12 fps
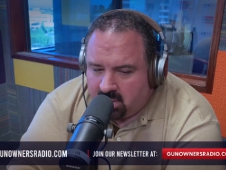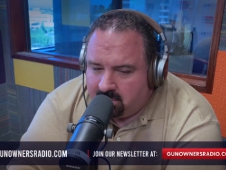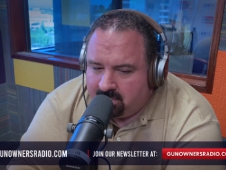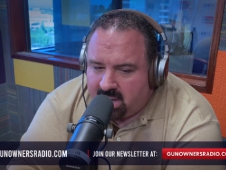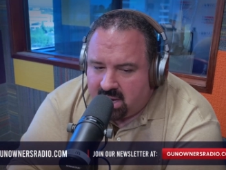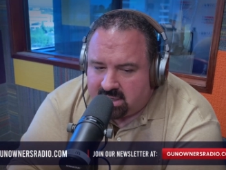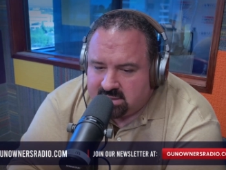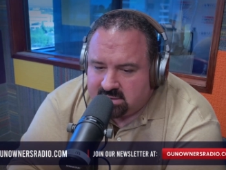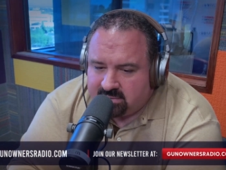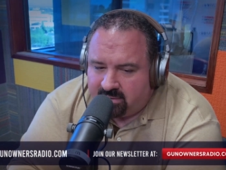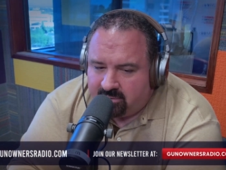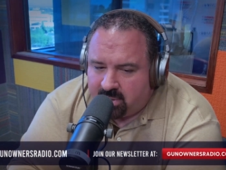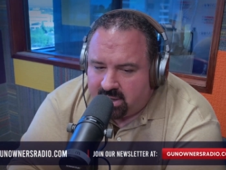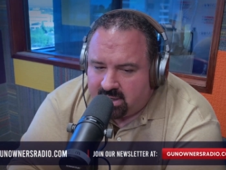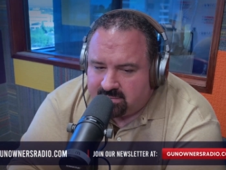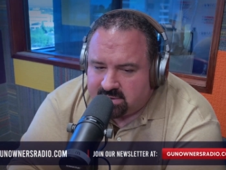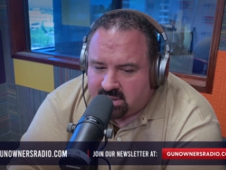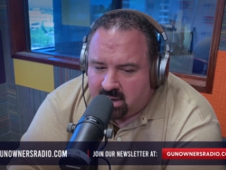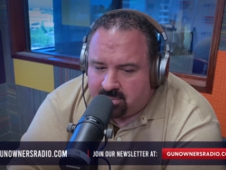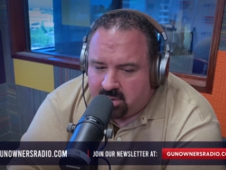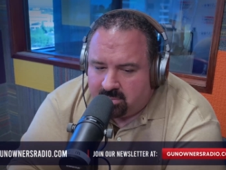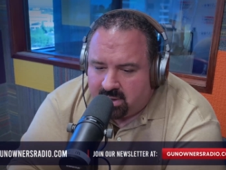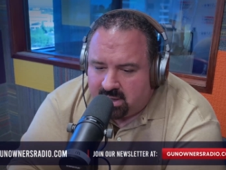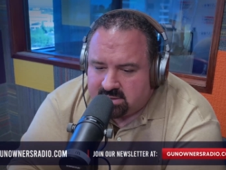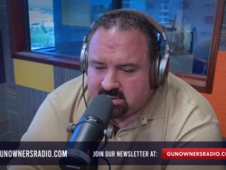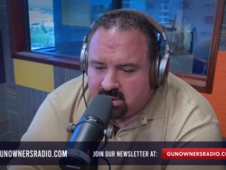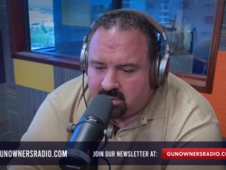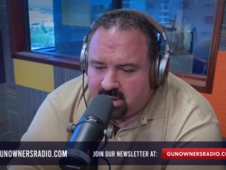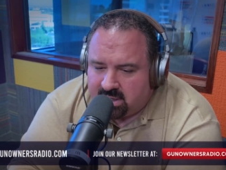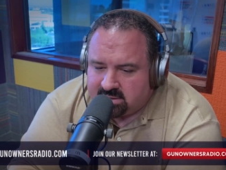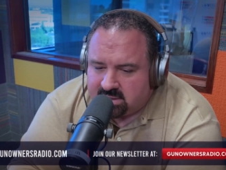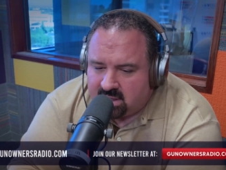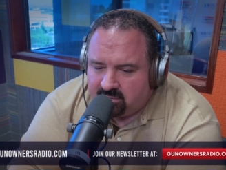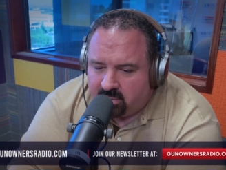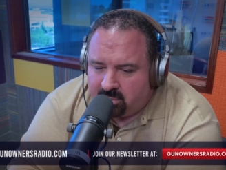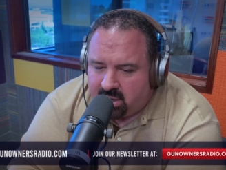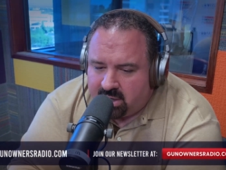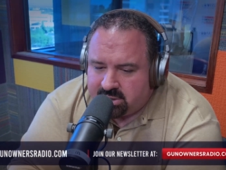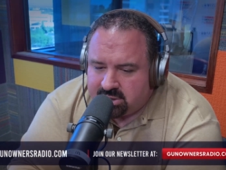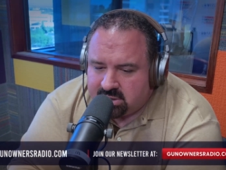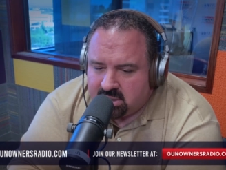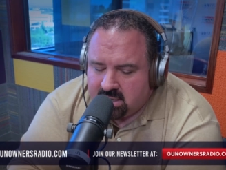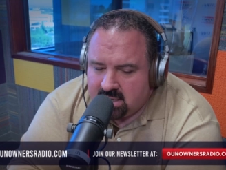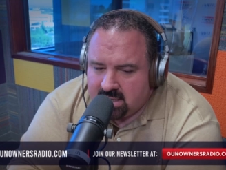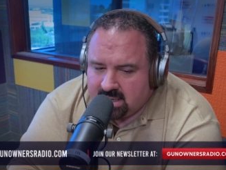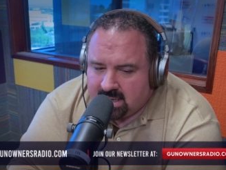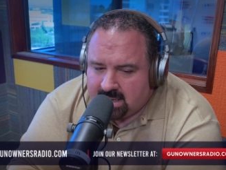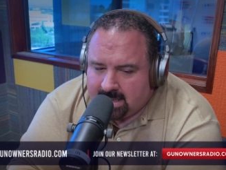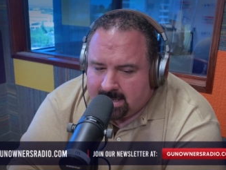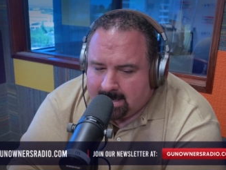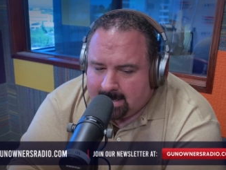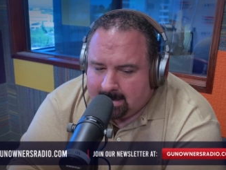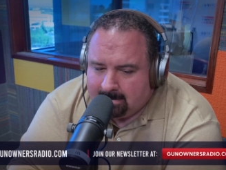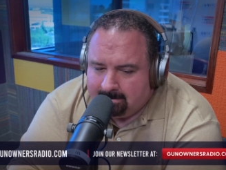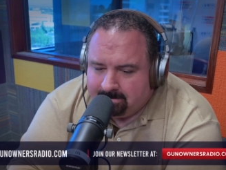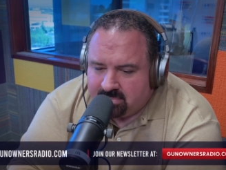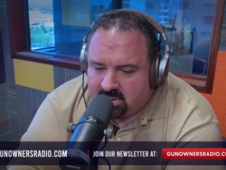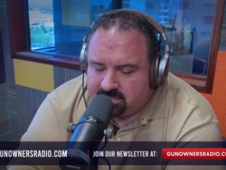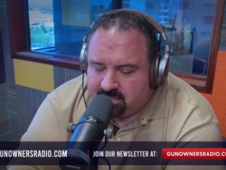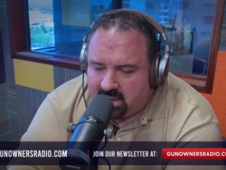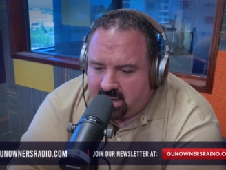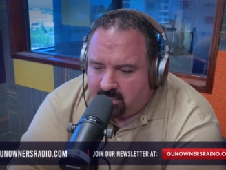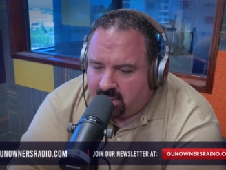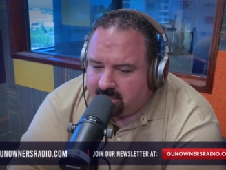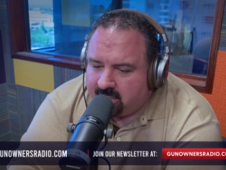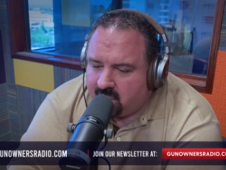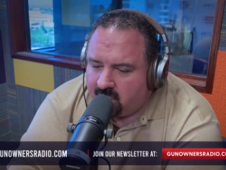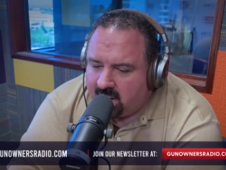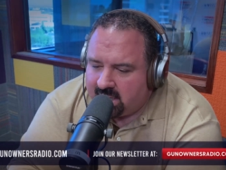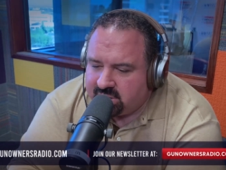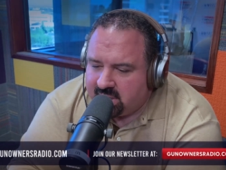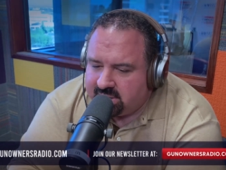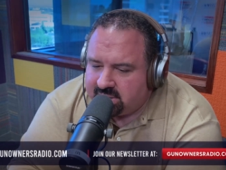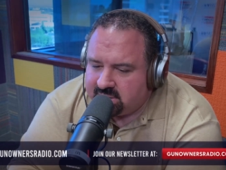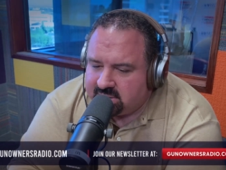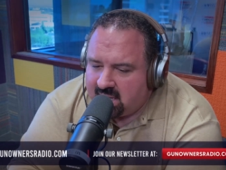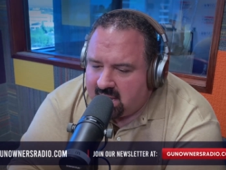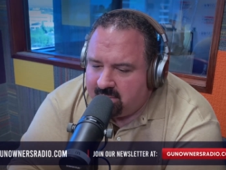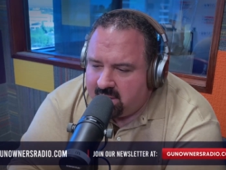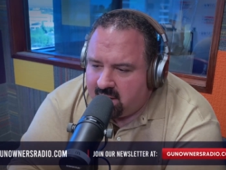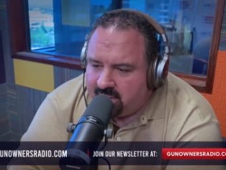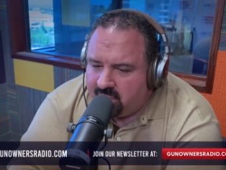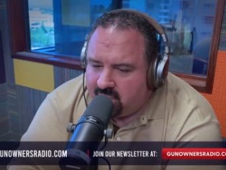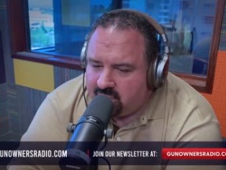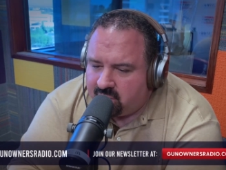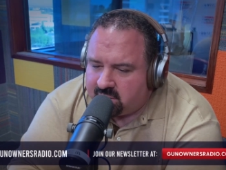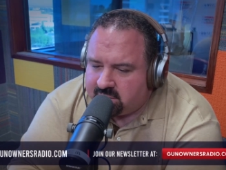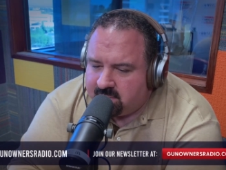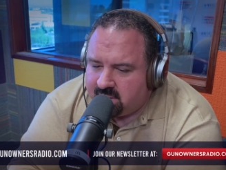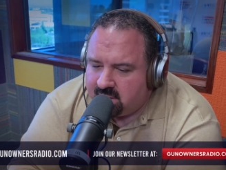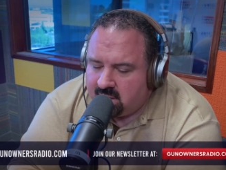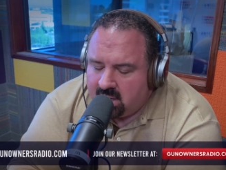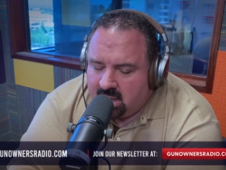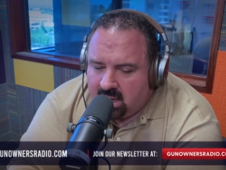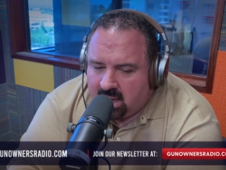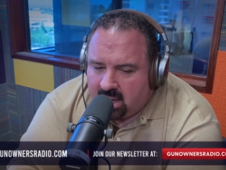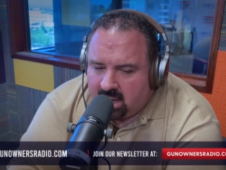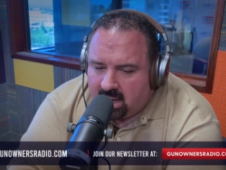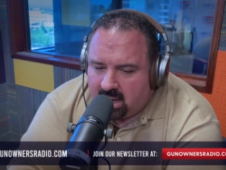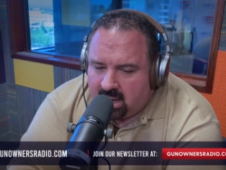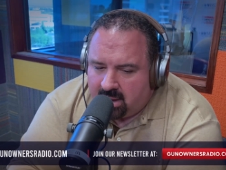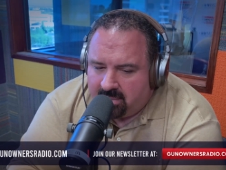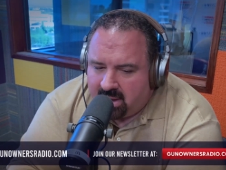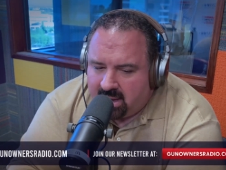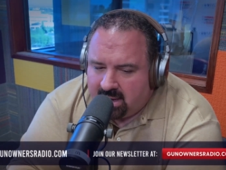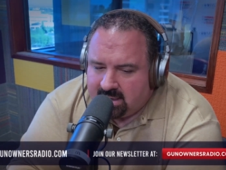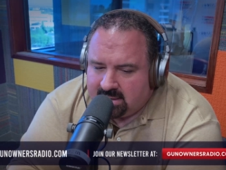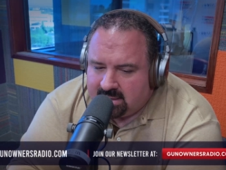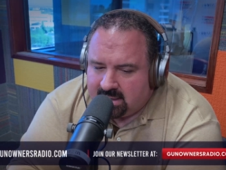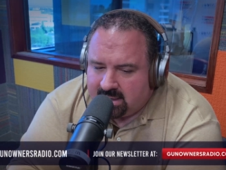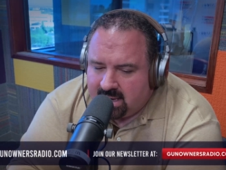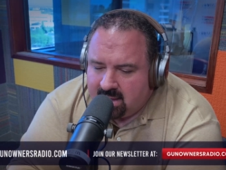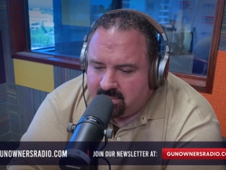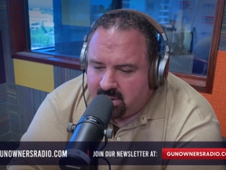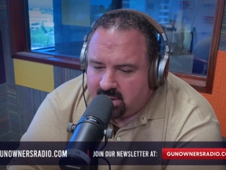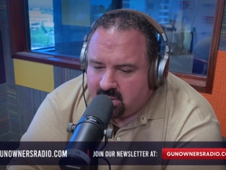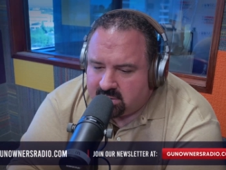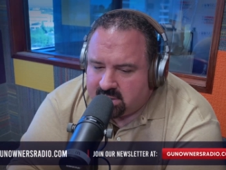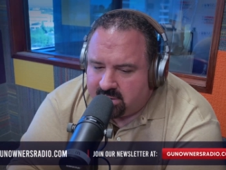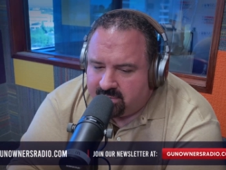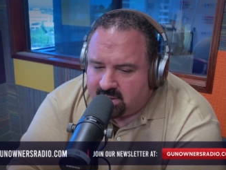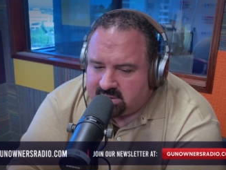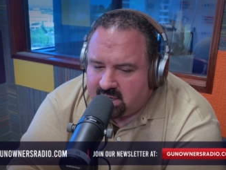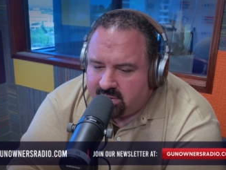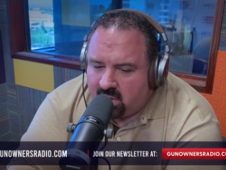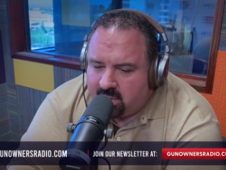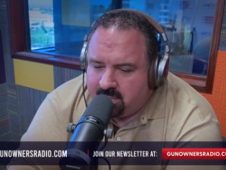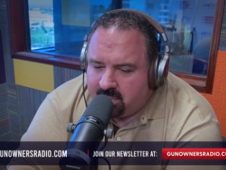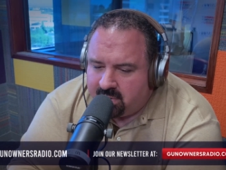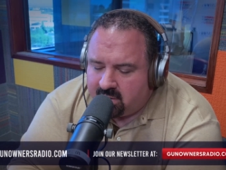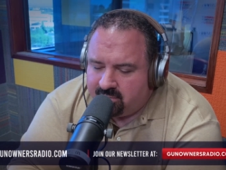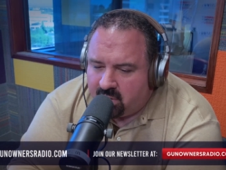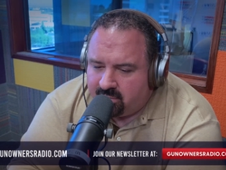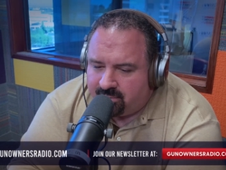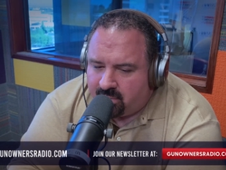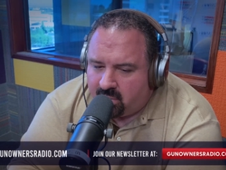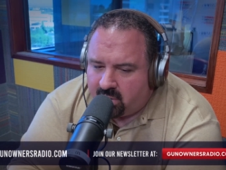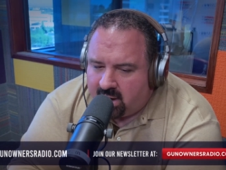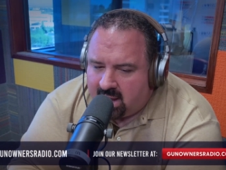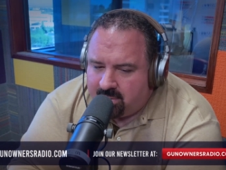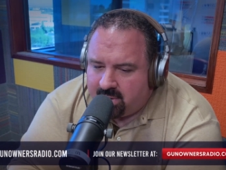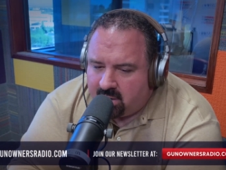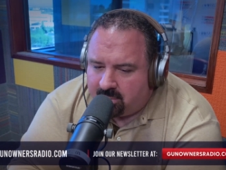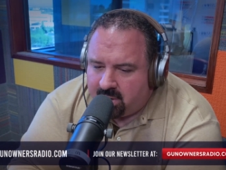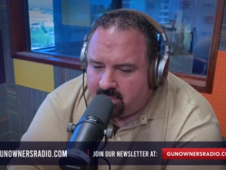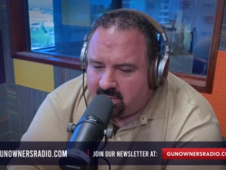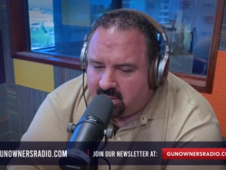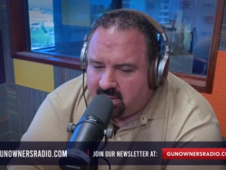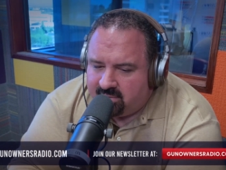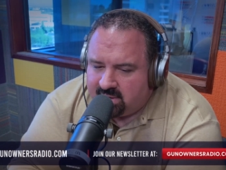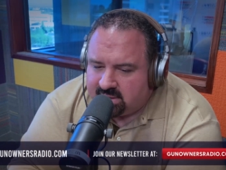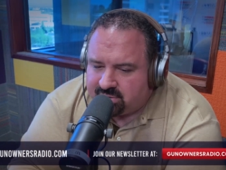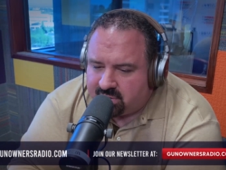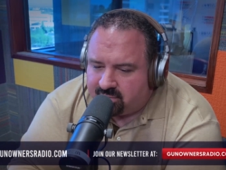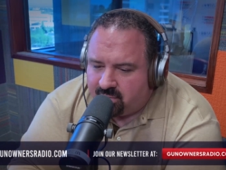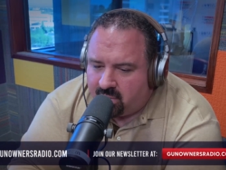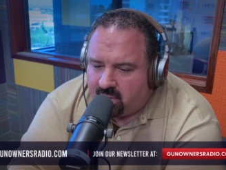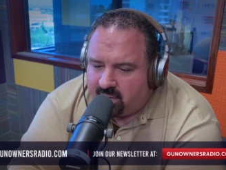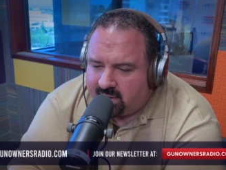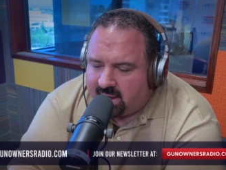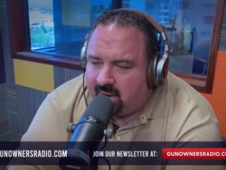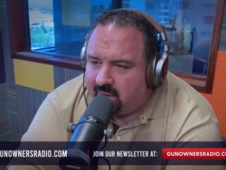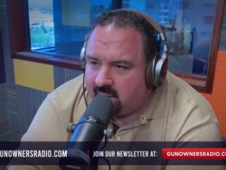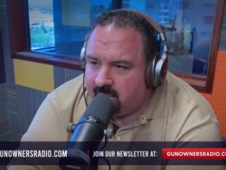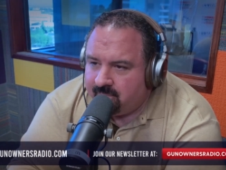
of bucks. If everybody gives a couple of bucks, no one has to give a bunch. Um, but anyway, congratulations, Amy, on your endorsement. Um, and uh, yeah, there you go. Tell your friends. Now, the only people that can vote for Amy are people that live in District Four in the county,